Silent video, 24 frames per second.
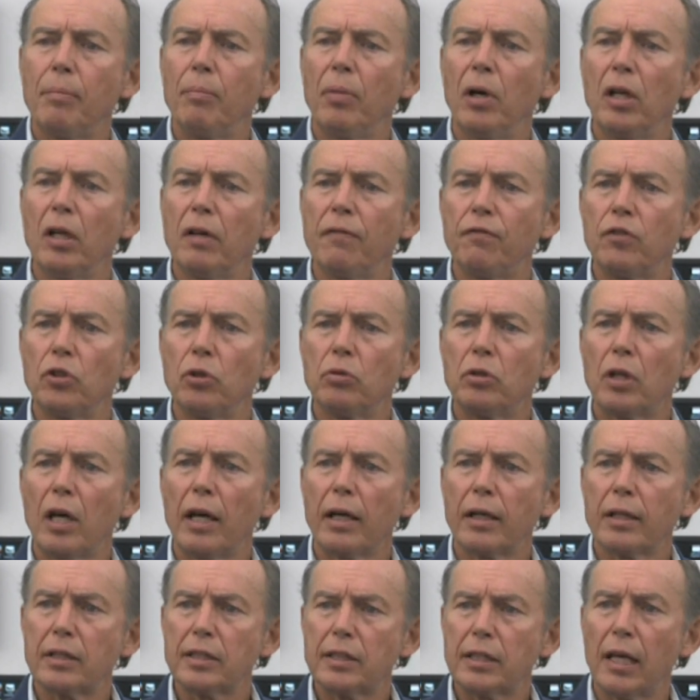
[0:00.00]
but if you
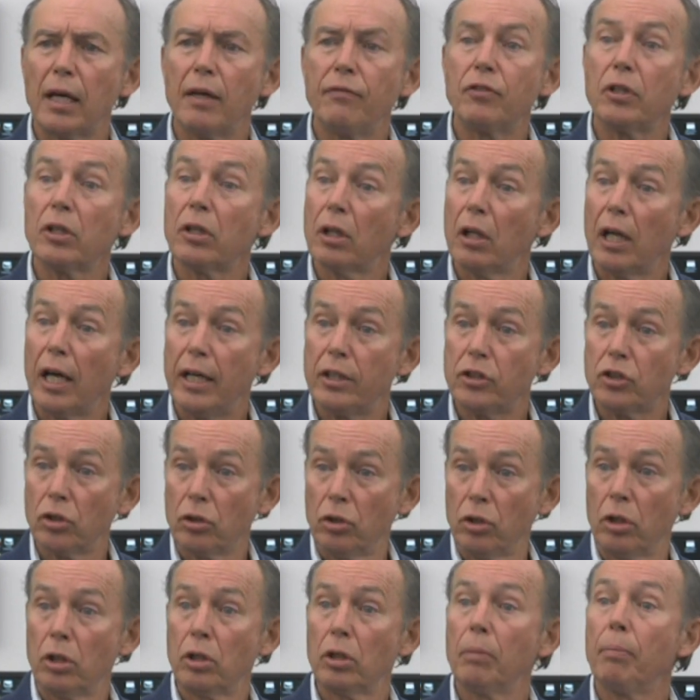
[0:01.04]
take a safety class to
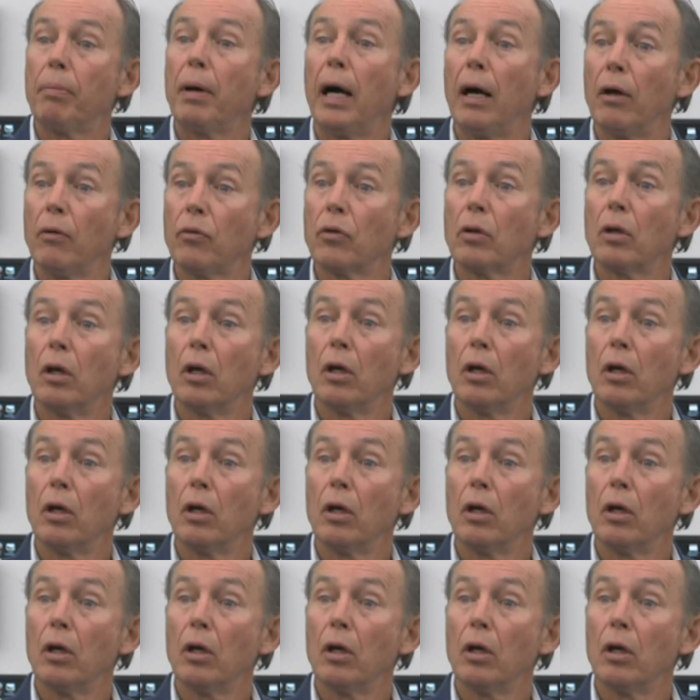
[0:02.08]
learn about